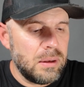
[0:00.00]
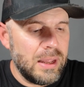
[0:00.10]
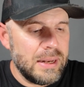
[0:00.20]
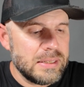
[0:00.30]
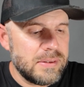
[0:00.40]

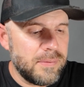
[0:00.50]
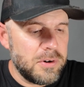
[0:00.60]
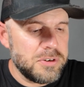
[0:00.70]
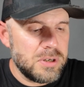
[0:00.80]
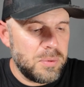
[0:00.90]
latest
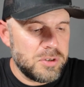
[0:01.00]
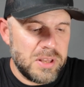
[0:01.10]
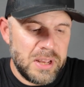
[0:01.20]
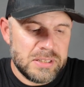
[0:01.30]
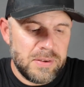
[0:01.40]
version, which I
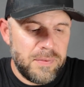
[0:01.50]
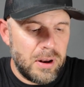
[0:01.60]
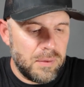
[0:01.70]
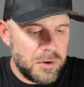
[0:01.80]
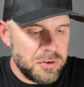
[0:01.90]
think is the
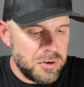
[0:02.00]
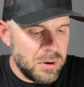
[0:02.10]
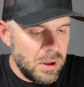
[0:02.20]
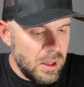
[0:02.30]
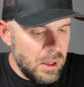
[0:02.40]
final version,